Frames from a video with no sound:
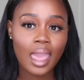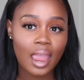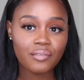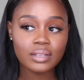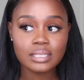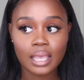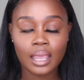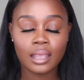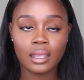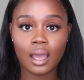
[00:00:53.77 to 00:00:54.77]

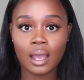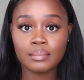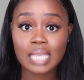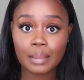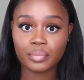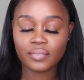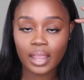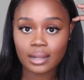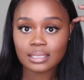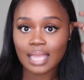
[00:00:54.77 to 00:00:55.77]
everyday um, type of
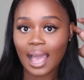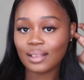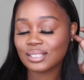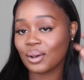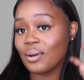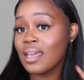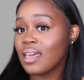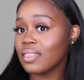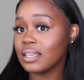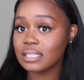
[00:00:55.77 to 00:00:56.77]
hairstyle. So
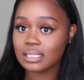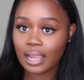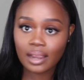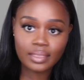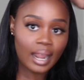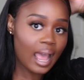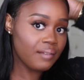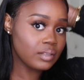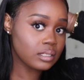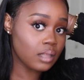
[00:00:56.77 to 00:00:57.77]
this is the hair that I
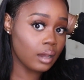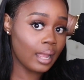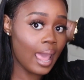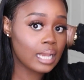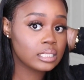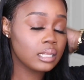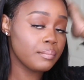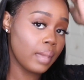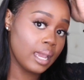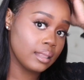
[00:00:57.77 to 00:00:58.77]
have installed. I
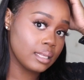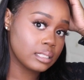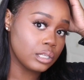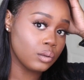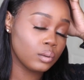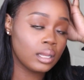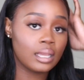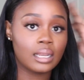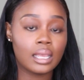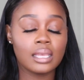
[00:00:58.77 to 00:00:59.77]
actually made this unit.
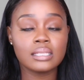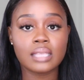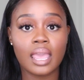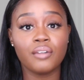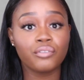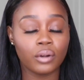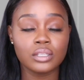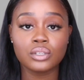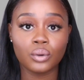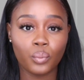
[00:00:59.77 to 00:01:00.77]
It is a
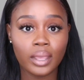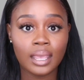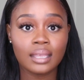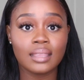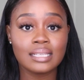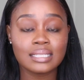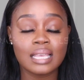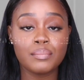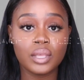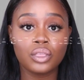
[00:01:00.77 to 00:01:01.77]
frontal wig. They
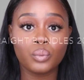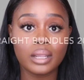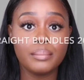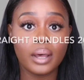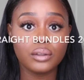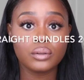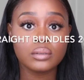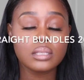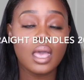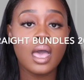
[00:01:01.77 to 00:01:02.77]
sent me three
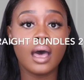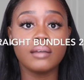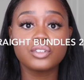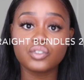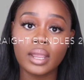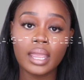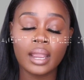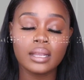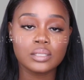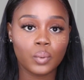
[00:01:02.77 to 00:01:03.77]
bundles of straight hair as